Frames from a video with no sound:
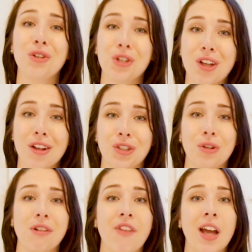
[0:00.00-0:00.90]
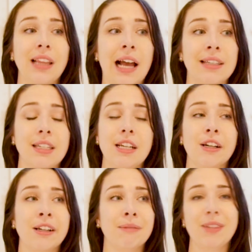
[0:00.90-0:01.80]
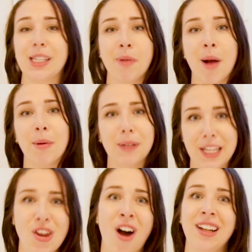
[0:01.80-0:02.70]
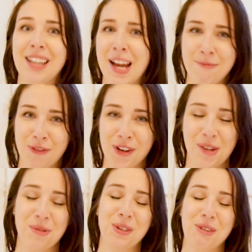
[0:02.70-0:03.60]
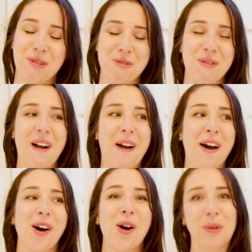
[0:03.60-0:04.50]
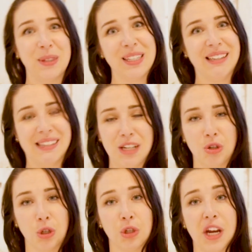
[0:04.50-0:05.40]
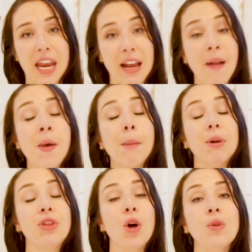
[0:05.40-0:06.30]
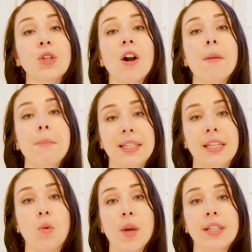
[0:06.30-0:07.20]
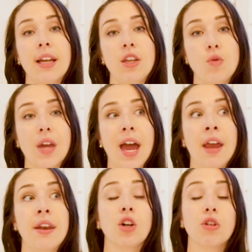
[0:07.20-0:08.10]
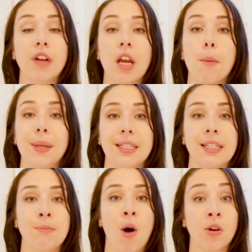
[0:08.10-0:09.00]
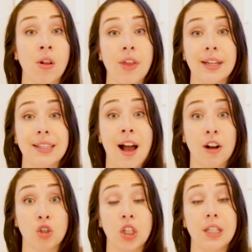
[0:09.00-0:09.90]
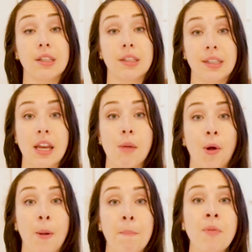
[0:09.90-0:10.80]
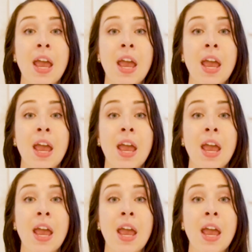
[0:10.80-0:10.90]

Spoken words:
you just got certified last year, it's probably not time for you to host a teacher training. But those are amazing ways that you can create a business model that is actually sustainable.